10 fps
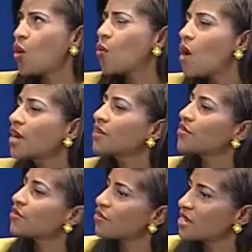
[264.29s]
what are
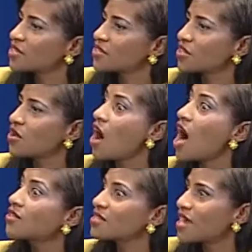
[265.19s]
the things that are
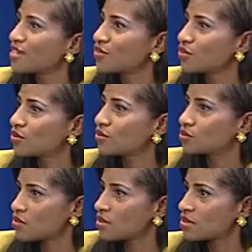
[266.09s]
outside of their
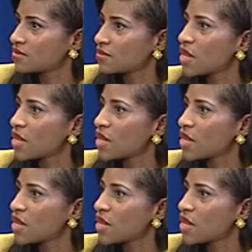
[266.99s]
control,